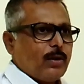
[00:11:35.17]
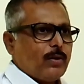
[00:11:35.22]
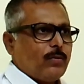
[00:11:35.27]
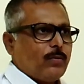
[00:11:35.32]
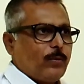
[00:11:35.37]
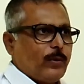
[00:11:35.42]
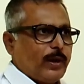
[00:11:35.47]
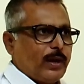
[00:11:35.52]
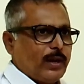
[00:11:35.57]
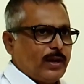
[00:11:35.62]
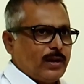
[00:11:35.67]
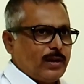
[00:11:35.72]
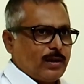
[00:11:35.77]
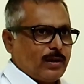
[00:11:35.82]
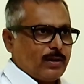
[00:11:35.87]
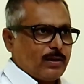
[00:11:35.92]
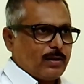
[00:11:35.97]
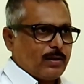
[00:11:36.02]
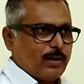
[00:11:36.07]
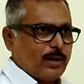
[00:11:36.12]
we
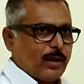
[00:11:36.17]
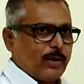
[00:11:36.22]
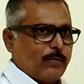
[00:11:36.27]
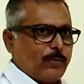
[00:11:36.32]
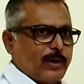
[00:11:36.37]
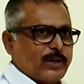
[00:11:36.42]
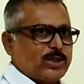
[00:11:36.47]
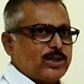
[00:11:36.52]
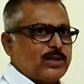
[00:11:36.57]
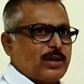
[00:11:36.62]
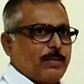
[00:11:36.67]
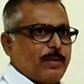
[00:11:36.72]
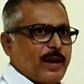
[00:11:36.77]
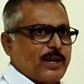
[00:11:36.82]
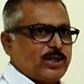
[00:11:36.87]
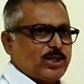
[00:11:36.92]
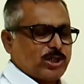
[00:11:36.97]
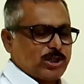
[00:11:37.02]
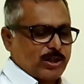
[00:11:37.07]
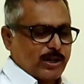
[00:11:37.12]
request the
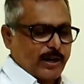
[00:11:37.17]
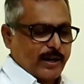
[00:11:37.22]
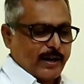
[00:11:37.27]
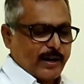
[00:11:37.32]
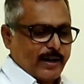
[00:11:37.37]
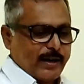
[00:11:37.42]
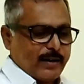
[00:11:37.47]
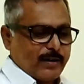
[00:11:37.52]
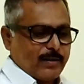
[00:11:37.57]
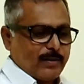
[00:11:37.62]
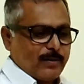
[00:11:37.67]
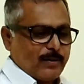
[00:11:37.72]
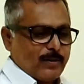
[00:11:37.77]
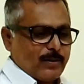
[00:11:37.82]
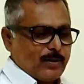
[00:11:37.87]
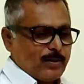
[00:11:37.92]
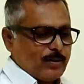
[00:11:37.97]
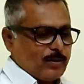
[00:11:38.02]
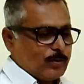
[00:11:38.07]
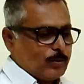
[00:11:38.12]
magistrate
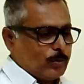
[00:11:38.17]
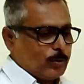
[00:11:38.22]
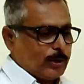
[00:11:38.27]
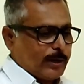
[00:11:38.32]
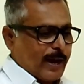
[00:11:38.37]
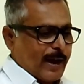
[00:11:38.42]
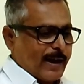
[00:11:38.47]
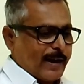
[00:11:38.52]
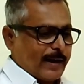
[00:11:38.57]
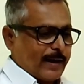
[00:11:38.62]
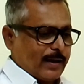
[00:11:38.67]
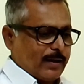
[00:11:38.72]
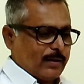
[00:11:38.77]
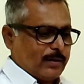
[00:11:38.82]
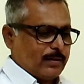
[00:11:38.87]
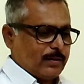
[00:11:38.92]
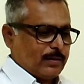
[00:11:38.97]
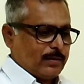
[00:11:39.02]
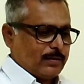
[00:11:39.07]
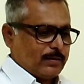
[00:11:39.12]
to take
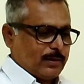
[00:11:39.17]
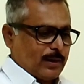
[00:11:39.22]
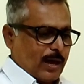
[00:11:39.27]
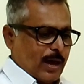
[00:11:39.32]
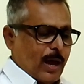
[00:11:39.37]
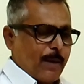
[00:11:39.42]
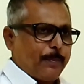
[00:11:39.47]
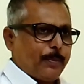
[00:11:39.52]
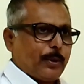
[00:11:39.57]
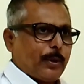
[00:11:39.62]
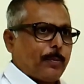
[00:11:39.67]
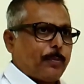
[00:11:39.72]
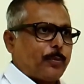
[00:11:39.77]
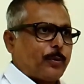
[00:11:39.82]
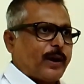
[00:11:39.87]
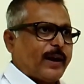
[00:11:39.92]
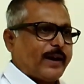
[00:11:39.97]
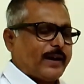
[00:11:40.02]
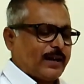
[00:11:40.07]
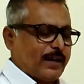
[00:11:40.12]

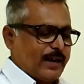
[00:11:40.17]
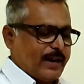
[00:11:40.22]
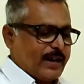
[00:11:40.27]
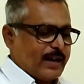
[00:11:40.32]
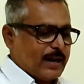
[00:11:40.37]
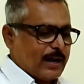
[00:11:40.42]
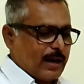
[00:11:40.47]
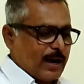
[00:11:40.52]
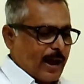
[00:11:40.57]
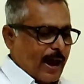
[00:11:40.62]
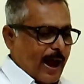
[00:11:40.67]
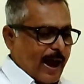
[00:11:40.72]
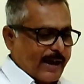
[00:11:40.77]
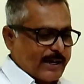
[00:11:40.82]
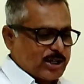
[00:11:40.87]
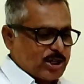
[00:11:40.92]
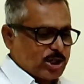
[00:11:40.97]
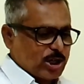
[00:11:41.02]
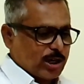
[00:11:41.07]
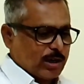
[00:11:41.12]
appropriate legal
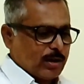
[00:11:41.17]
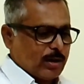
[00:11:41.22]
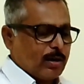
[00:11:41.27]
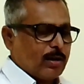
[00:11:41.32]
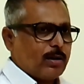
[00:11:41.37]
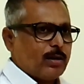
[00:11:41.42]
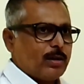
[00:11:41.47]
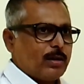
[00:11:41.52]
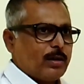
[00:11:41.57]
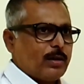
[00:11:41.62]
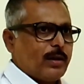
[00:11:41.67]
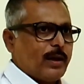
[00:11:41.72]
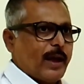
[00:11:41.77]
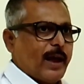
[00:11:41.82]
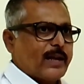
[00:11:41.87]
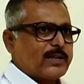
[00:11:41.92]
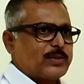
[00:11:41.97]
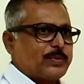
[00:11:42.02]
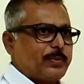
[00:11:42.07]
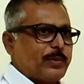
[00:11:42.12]
action
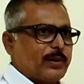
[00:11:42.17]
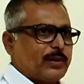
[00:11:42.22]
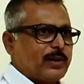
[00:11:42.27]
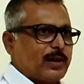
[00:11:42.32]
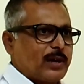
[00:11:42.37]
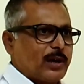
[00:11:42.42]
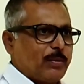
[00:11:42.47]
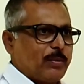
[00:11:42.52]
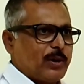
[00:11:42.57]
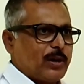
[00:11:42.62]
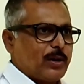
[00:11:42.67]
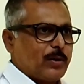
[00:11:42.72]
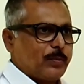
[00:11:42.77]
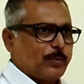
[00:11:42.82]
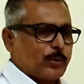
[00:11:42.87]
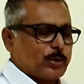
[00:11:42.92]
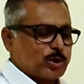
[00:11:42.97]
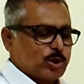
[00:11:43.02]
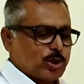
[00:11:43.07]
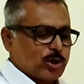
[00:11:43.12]
as per the Criminal
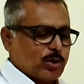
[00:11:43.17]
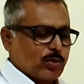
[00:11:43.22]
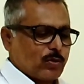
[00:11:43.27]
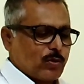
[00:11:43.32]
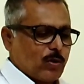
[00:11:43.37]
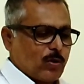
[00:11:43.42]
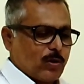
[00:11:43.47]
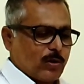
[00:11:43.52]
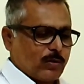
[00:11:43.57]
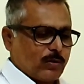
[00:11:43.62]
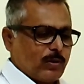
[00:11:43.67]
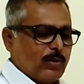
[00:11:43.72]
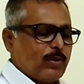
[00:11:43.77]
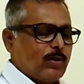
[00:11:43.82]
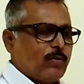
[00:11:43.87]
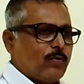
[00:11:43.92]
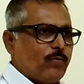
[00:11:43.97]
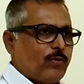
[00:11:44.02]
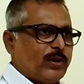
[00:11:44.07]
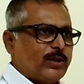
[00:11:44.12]
Procedure Code
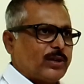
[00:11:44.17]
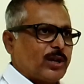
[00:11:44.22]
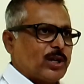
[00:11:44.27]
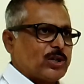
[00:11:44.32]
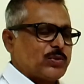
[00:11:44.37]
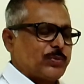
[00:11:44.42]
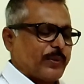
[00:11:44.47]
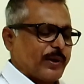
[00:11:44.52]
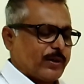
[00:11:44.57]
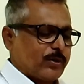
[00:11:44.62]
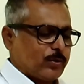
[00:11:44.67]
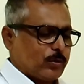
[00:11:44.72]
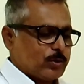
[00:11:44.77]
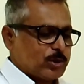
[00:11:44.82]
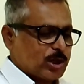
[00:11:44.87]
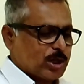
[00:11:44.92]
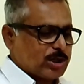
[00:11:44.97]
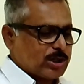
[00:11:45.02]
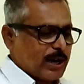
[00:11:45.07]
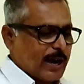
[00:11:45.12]
with respect to
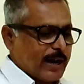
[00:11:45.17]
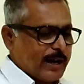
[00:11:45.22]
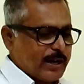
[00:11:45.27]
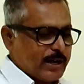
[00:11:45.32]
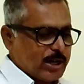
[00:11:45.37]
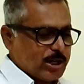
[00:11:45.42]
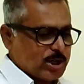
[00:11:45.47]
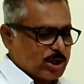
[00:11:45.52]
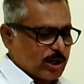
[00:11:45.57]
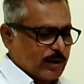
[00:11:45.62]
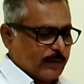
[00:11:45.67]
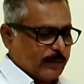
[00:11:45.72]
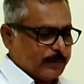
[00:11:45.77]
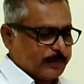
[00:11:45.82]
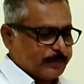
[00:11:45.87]
such allegation.